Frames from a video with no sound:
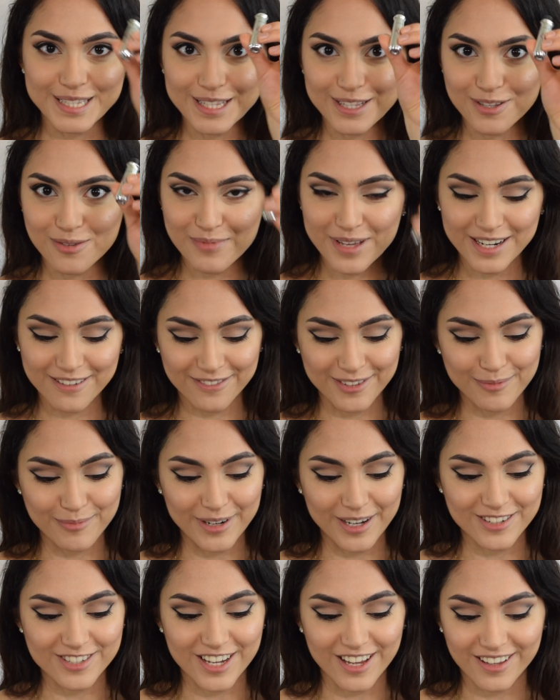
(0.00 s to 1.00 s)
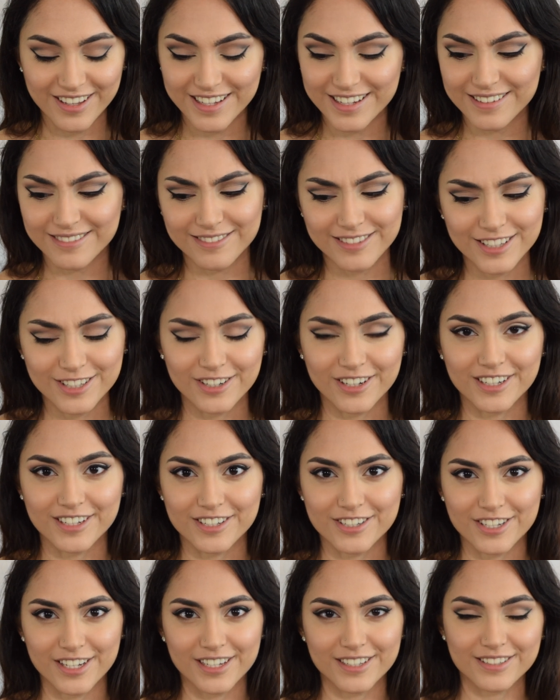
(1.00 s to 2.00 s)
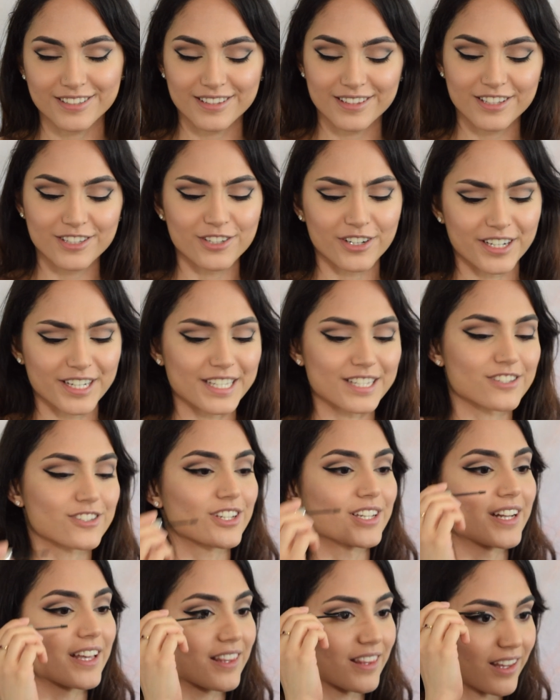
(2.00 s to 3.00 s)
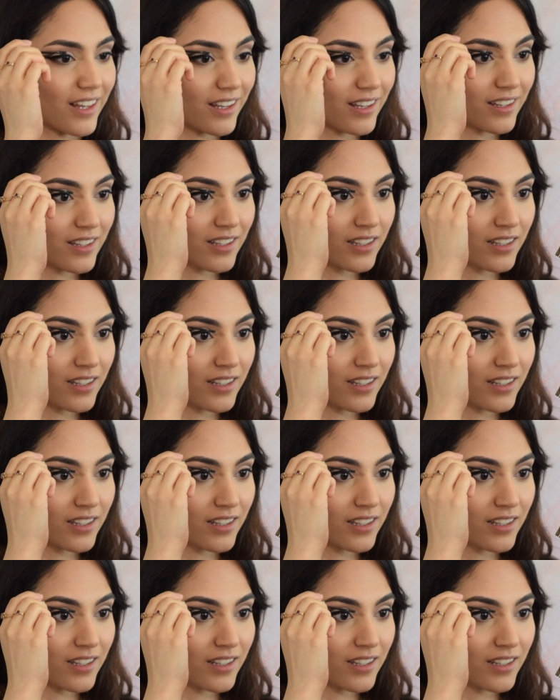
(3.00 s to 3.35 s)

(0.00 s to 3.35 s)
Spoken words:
a little Benefit brow gel in the darker shade, the darkest shade, I think.